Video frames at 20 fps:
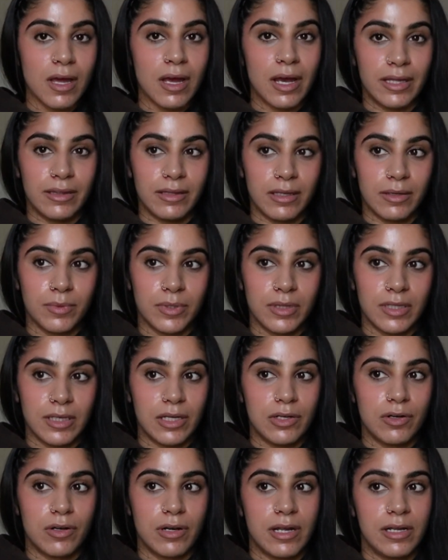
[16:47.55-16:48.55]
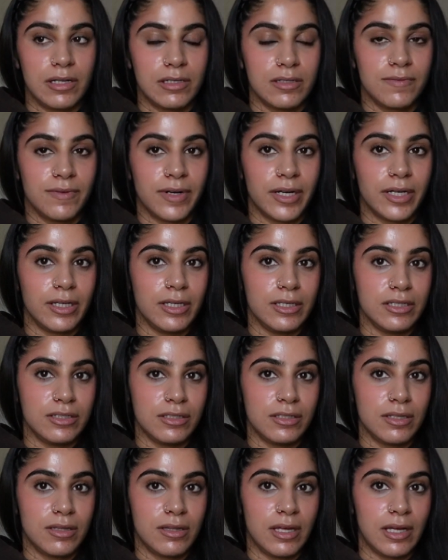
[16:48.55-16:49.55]
I think with the internet, it's very easy
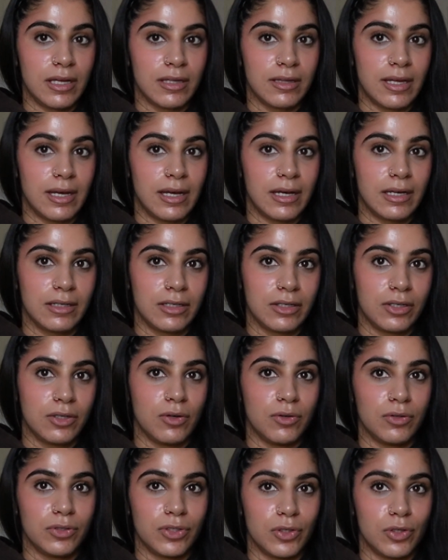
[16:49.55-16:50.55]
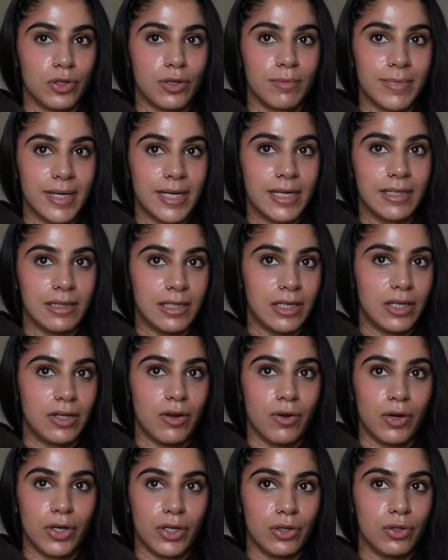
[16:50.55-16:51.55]
to think that, you know, you look
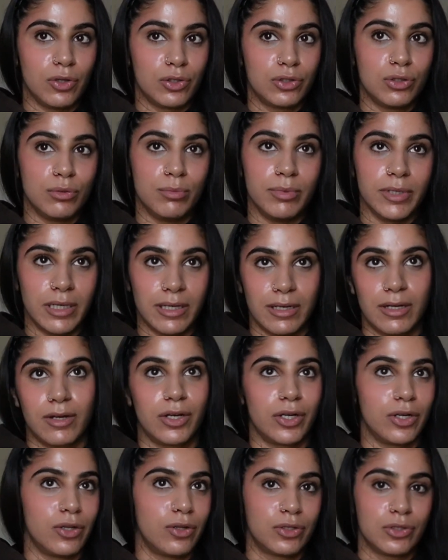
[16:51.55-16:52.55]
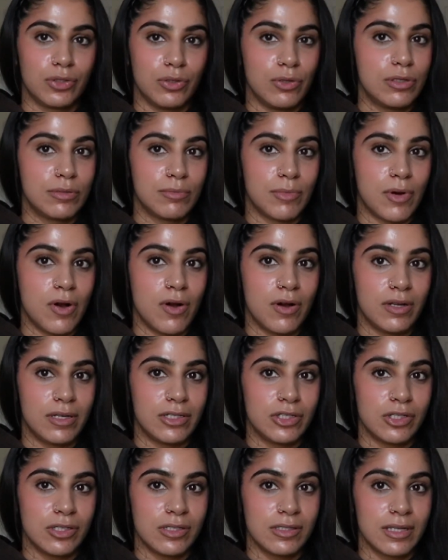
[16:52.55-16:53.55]
manly or you look too big or you look too small. And
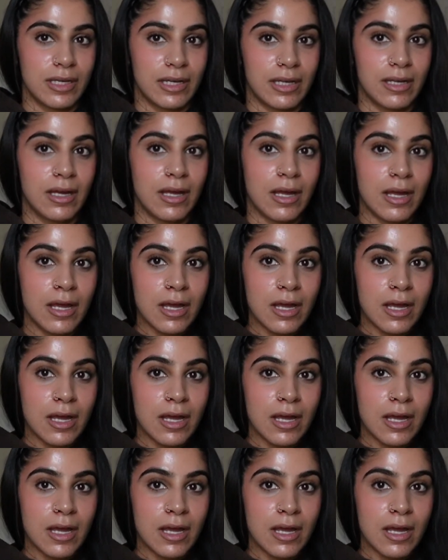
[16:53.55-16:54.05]
it's just like,